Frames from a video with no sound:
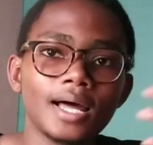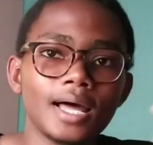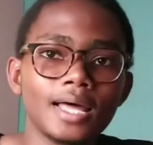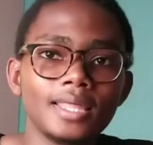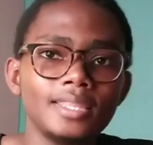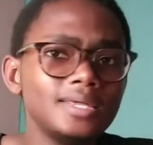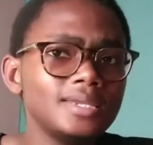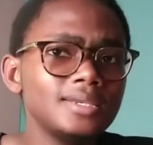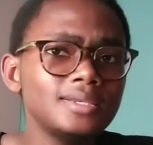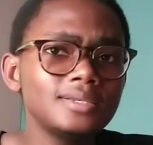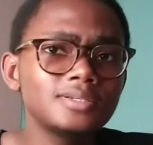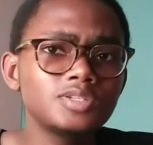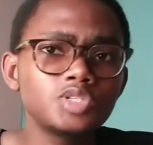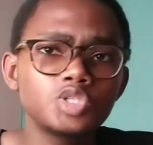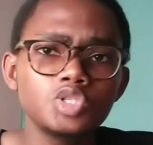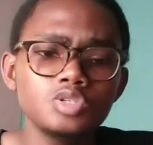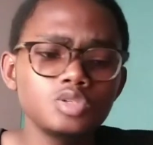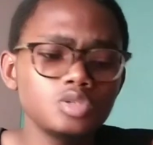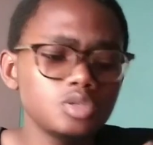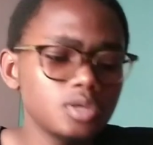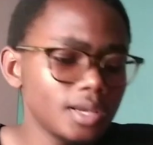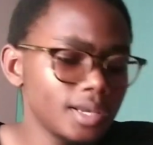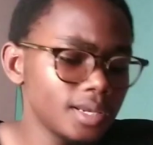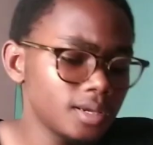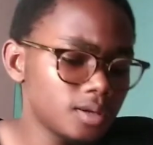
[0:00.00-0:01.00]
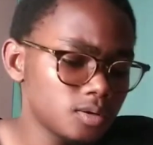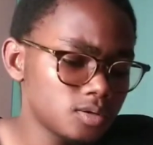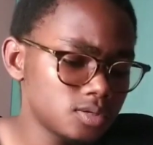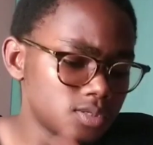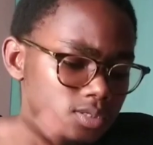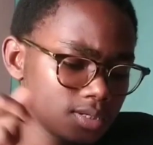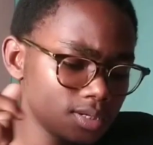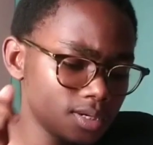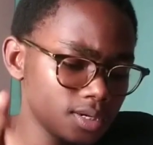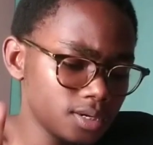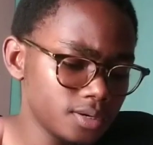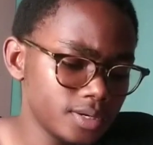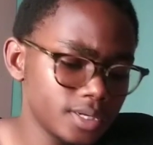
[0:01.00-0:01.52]
and then generally
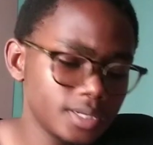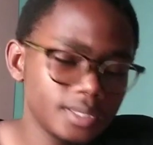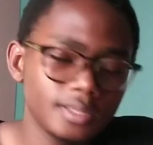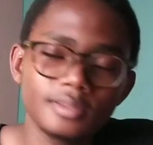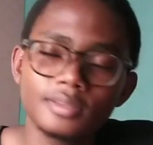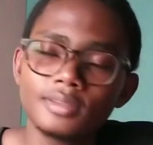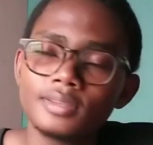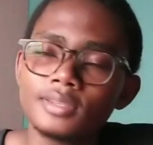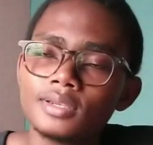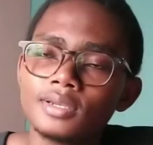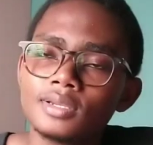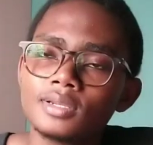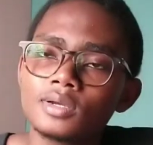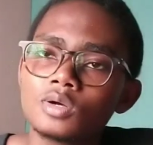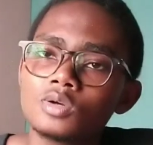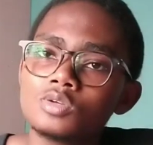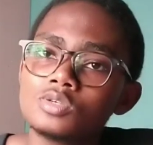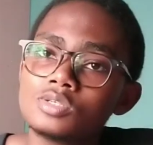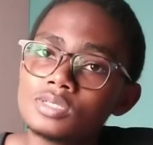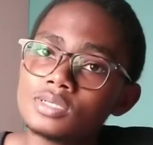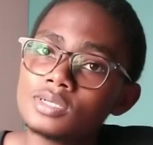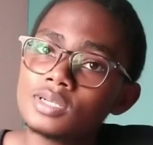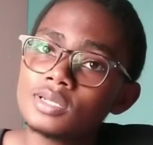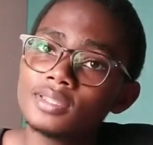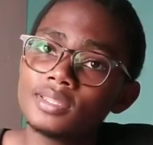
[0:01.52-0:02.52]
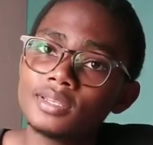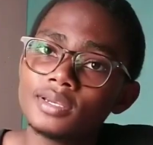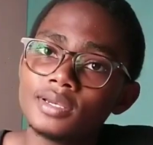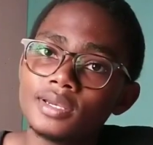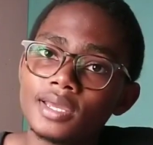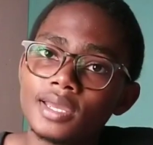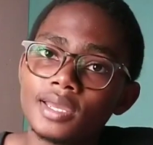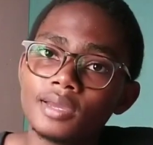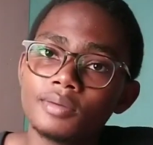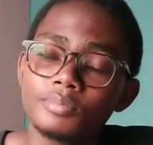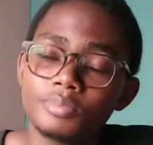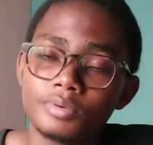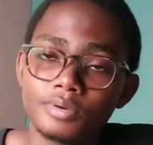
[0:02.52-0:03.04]
considering the consider the
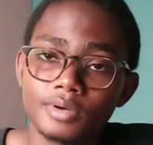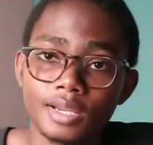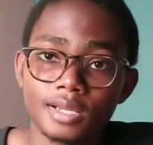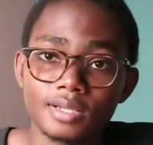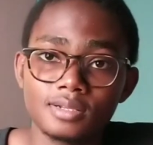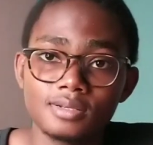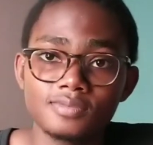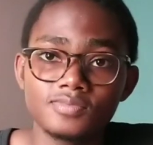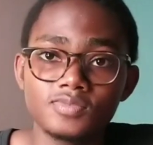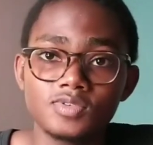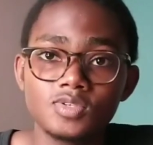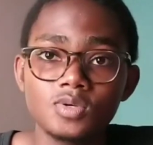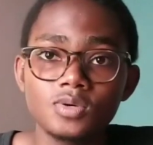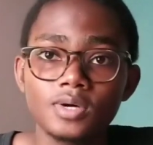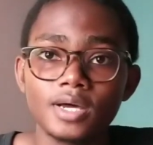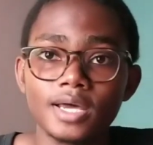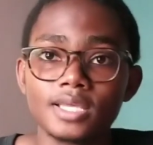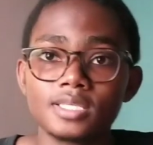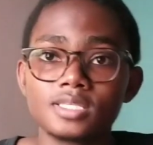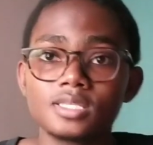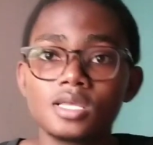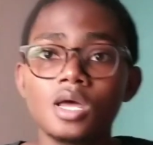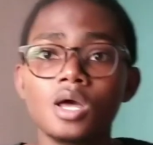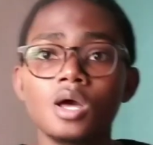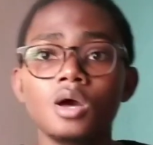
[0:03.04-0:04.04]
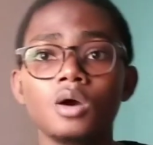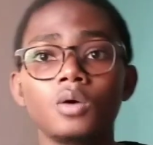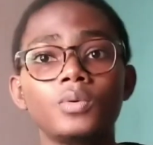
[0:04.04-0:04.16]
day productive so guys